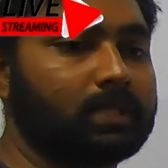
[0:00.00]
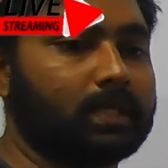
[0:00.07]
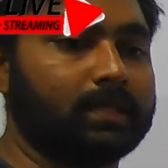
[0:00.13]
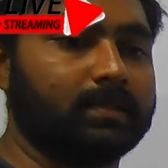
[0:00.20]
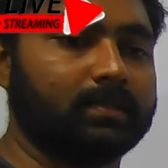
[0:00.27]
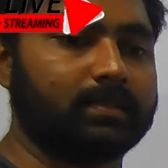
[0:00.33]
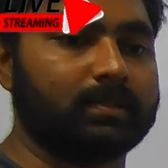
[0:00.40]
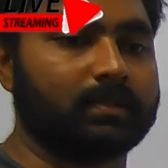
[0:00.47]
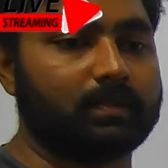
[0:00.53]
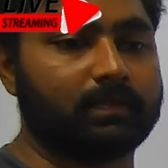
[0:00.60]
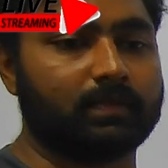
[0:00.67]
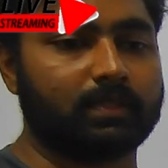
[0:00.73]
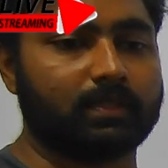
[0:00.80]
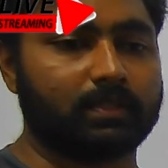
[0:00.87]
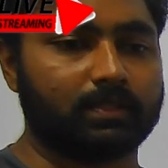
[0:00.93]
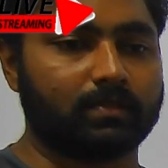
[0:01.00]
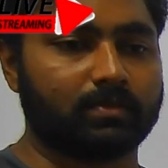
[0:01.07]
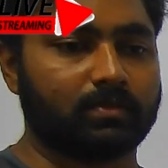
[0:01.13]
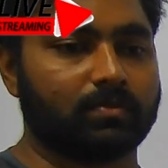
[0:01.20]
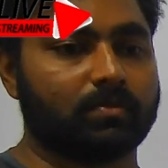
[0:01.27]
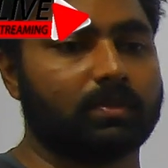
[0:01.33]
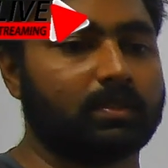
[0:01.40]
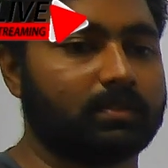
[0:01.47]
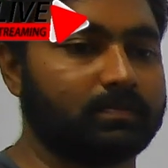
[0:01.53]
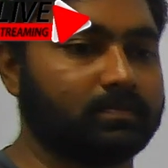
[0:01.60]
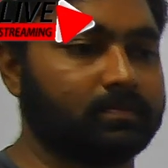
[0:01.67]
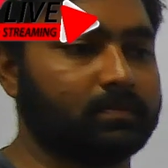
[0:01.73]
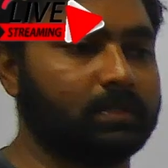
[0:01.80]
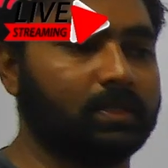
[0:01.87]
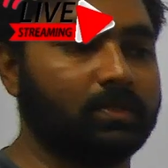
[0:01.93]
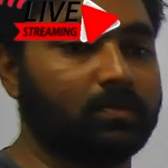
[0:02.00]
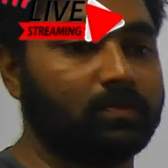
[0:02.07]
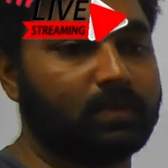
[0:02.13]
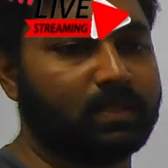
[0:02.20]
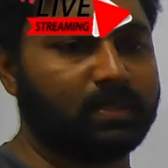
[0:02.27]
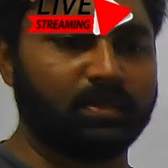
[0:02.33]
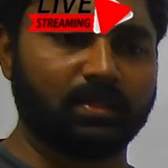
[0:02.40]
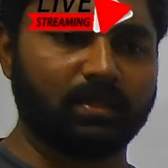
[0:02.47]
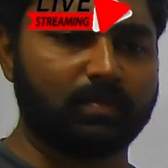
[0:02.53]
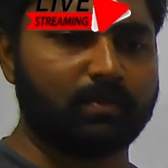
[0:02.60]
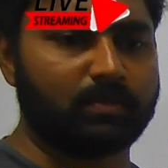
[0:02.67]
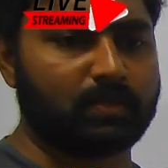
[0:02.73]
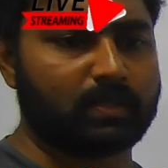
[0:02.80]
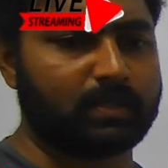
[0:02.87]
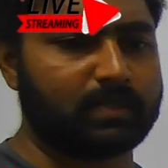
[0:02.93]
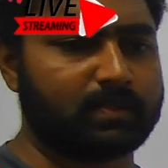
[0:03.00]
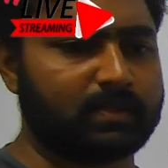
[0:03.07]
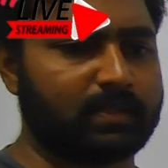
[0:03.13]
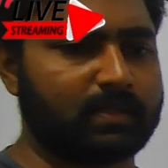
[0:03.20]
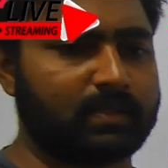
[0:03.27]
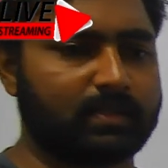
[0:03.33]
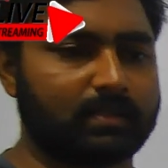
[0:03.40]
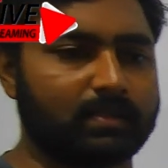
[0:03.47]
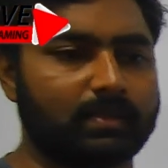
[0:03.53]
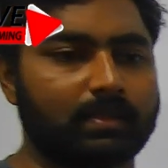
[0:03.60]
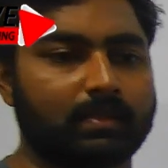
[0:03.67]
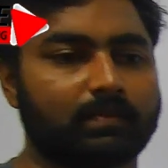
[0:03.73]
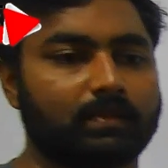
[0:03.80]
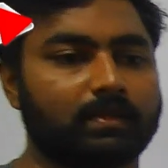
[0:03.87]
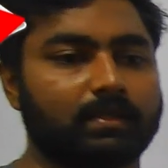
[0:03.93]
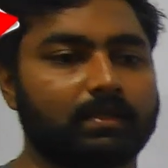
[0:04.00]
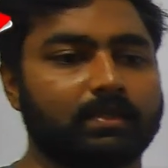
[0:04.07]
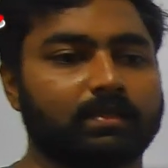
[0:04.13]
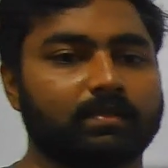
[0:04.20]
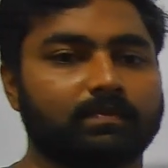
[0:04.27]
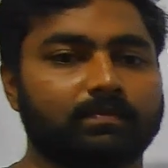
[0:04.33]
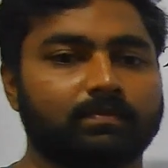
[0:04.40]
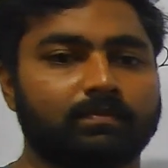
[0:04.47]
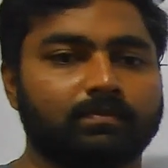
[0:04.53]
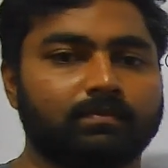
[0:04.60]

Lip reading: that is a different story. Then you will able to understand that one later.